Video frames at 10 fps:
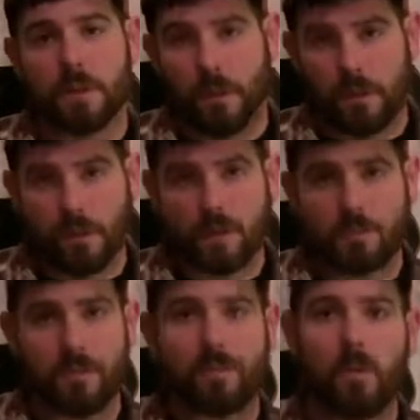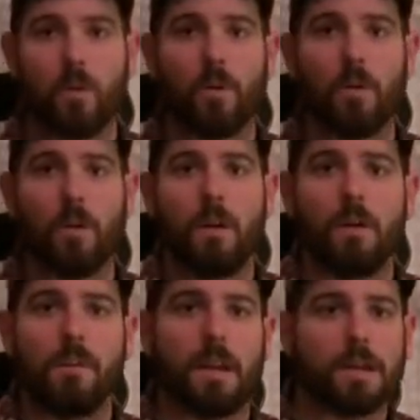the yardage before
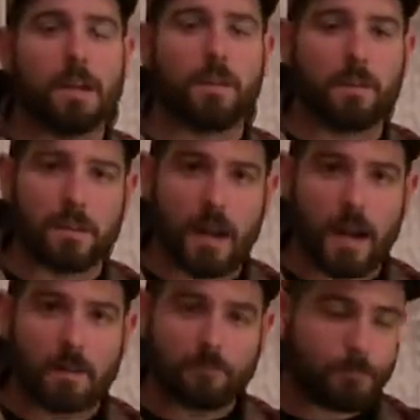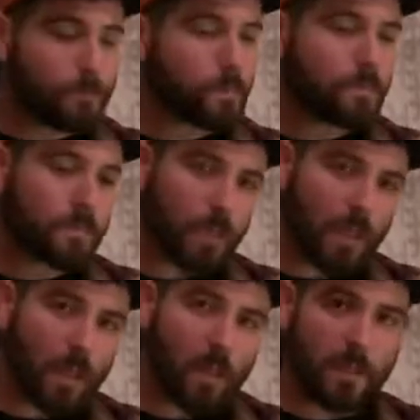they take their shot.
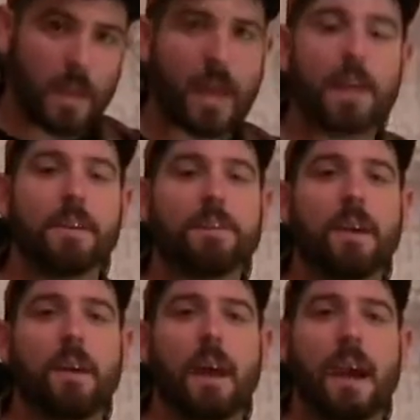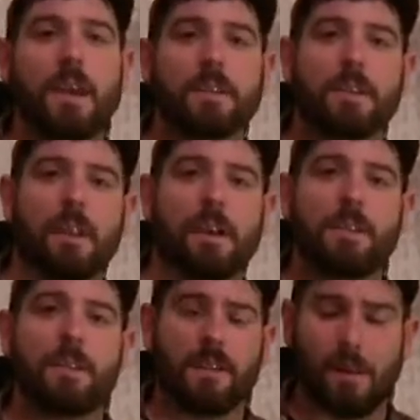The ASA has
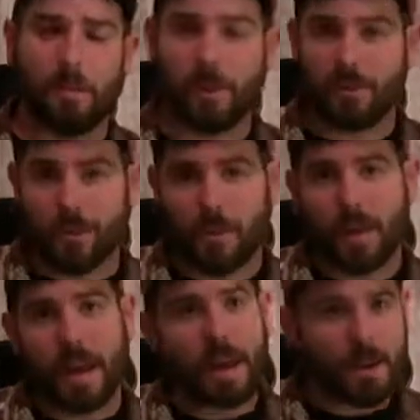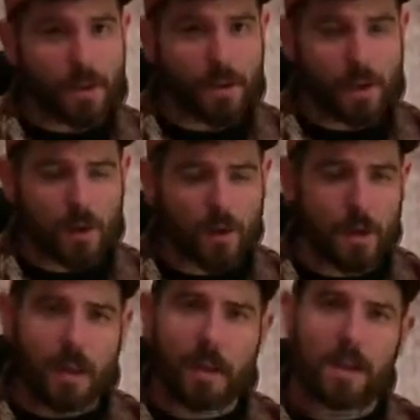classes that are both known and
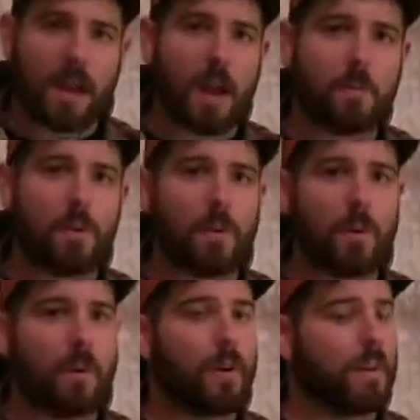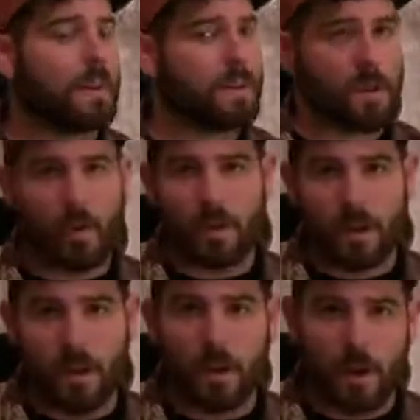unknown, and the IBO currently is
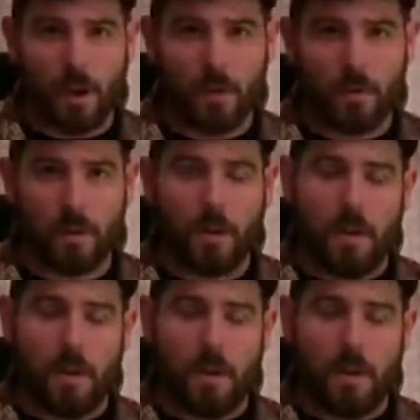only unknown.